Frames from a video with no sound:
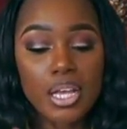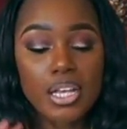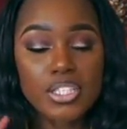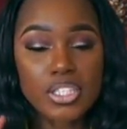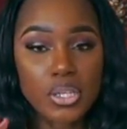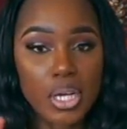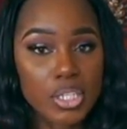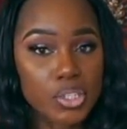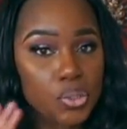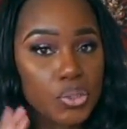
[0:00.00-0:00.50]

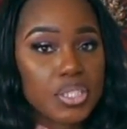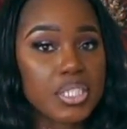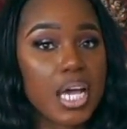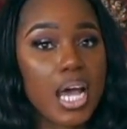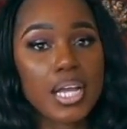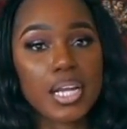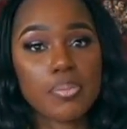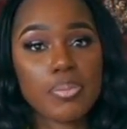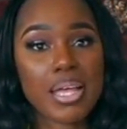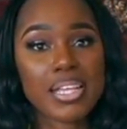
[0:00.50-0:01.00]
So I do
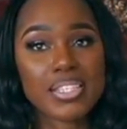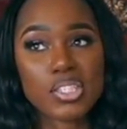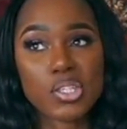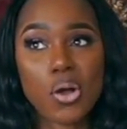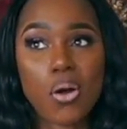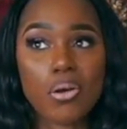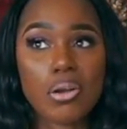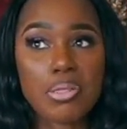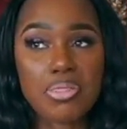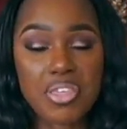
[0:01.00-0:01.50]
tie it up. That's the
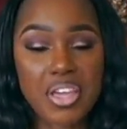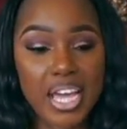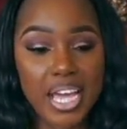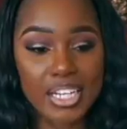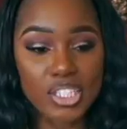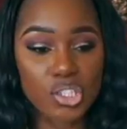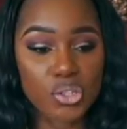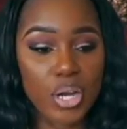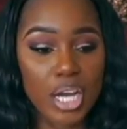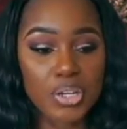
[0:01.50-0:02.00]
only thing
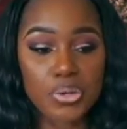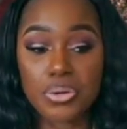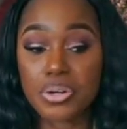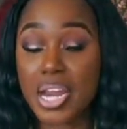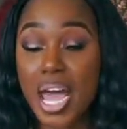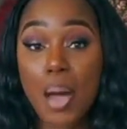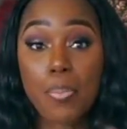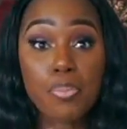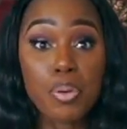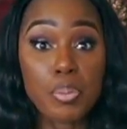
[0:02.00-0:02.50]
I do. I do
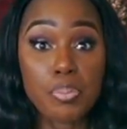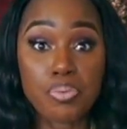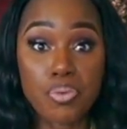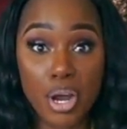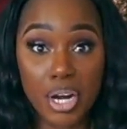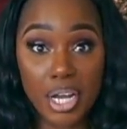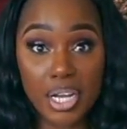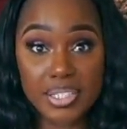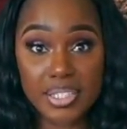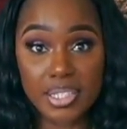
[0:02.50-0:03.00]
not put
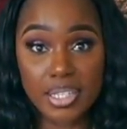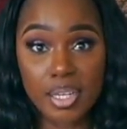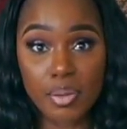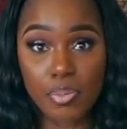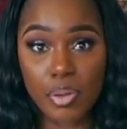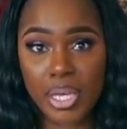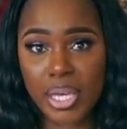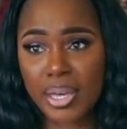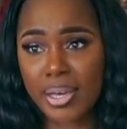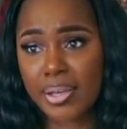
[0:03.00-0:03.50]
products in it
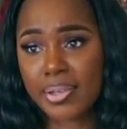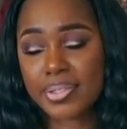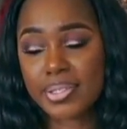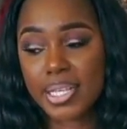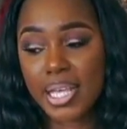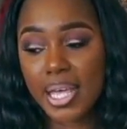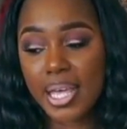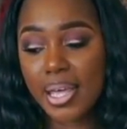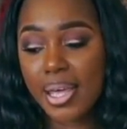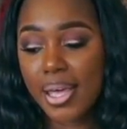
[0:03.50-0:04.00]
because
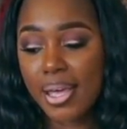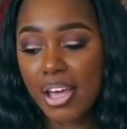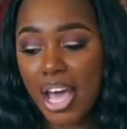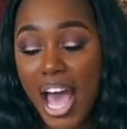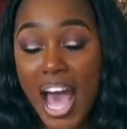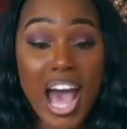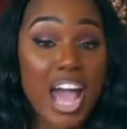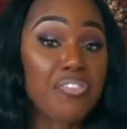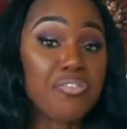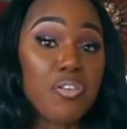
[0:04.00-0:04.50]

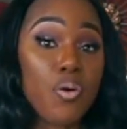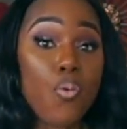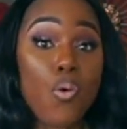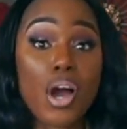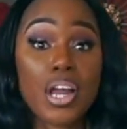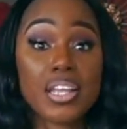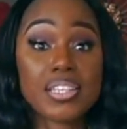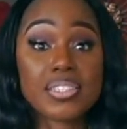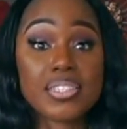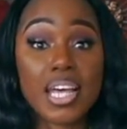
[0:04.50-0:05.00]
I, for
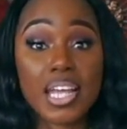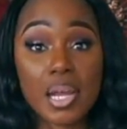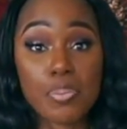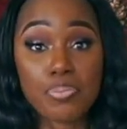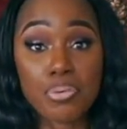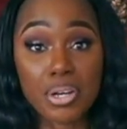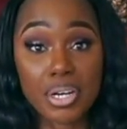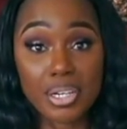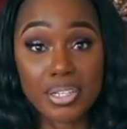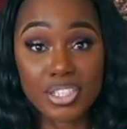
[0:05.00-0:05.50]
one, is not a
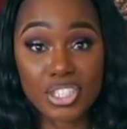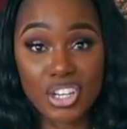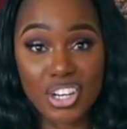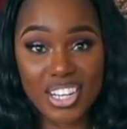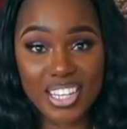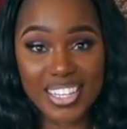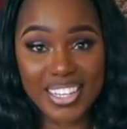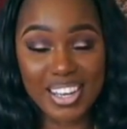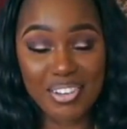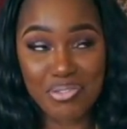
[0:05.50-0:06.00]
product
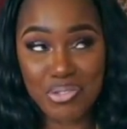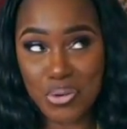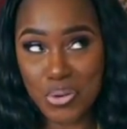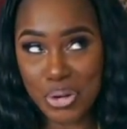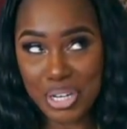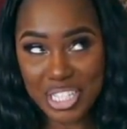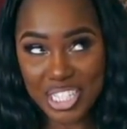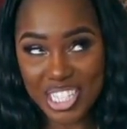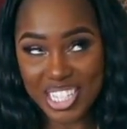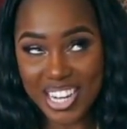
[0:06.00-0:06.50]
junkie, of
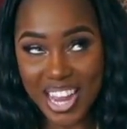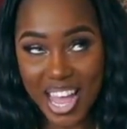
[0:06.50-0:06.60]
course